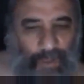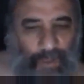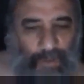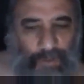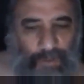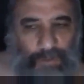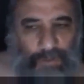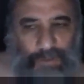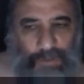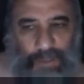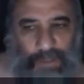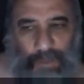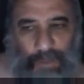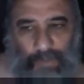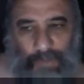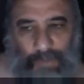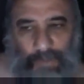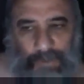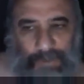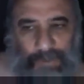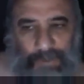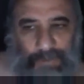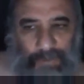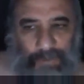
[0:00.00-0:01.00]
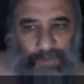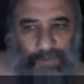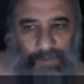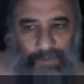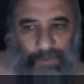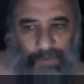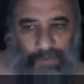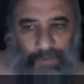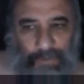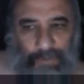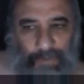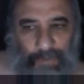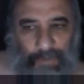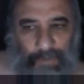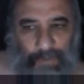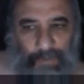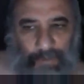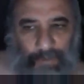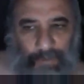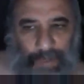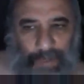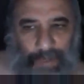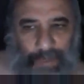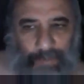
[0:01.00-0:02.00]
She was
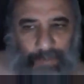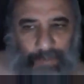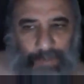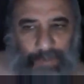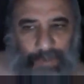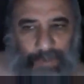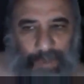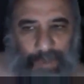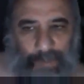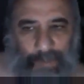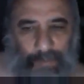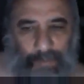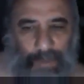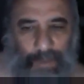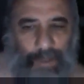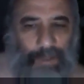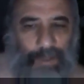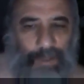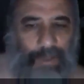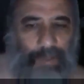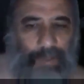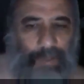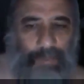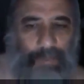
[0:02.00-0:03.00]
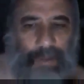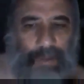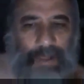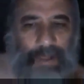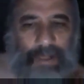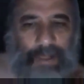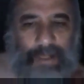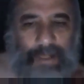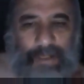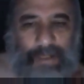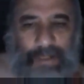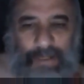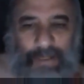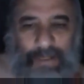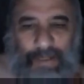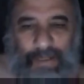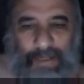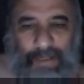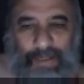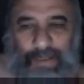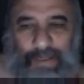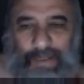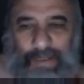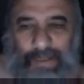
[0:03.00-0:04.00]
raped and murdered by
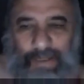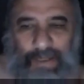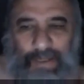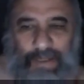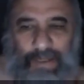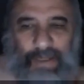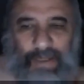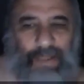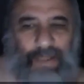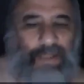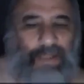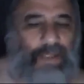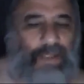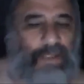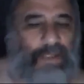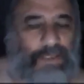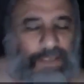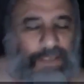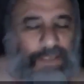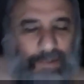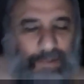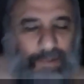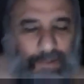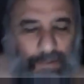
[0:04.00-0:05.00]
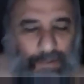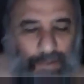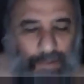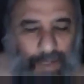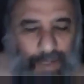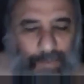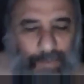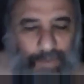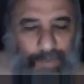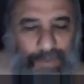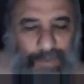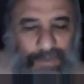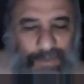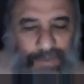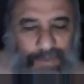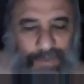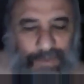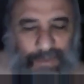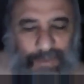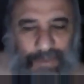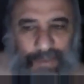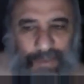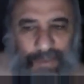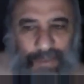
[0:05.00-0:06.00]
a serial
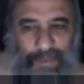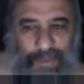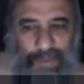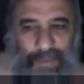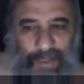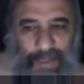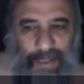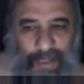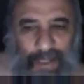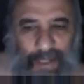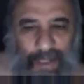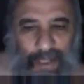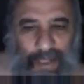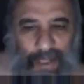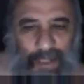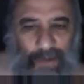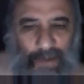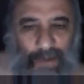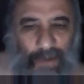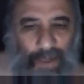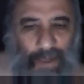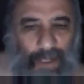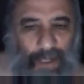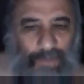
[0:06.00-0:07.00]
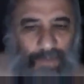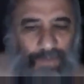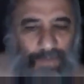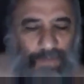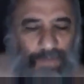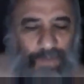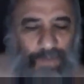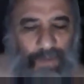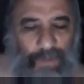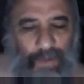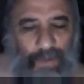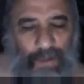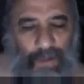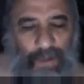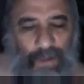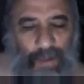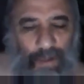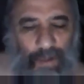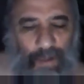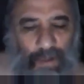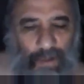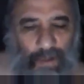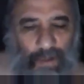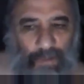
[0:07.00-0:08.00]
rapist, a lowlife,
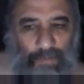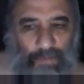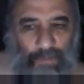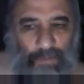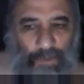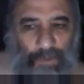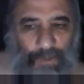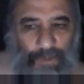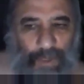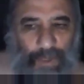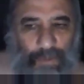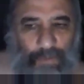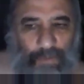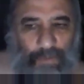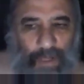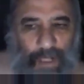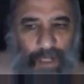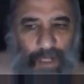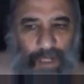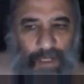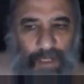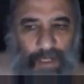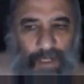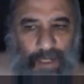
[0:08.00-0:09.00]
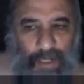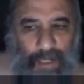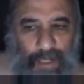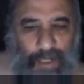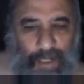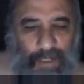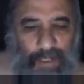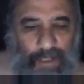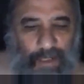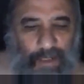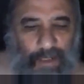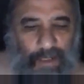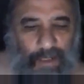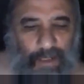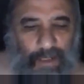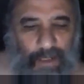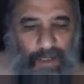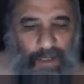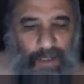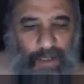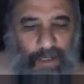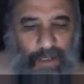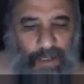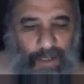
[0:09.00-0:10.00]
Rodney Reed, in
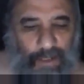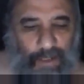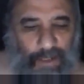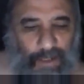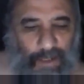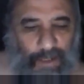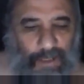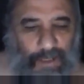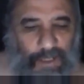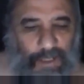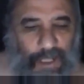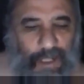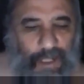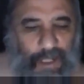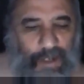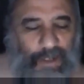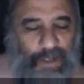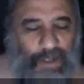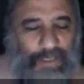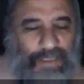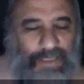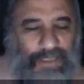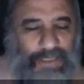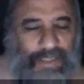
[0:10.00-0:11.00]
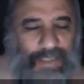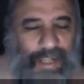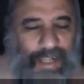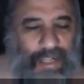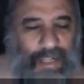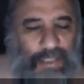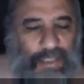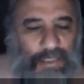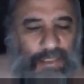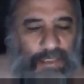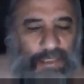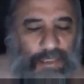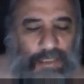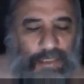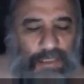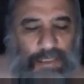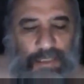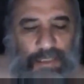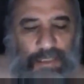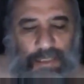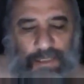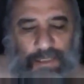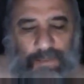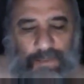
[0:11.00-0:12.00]
1996,
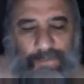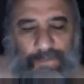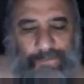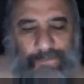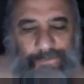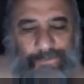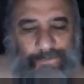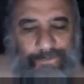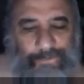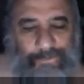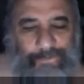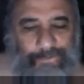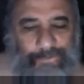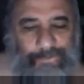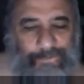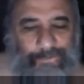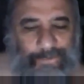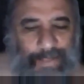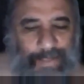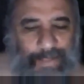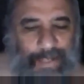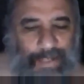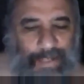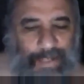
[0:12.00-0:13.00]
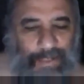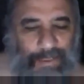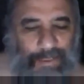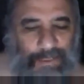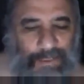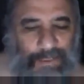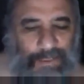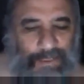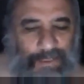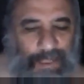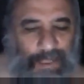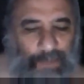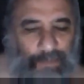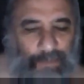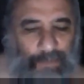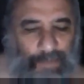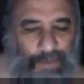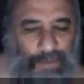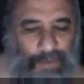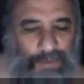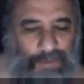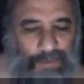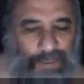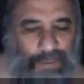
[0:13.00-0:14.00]
and this scum
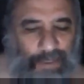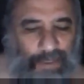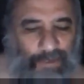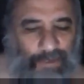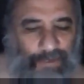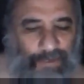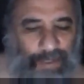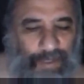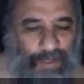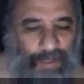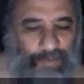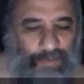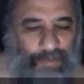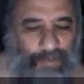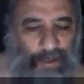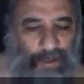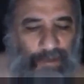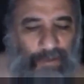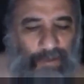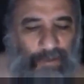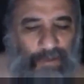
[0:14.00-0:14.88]
is still on death row.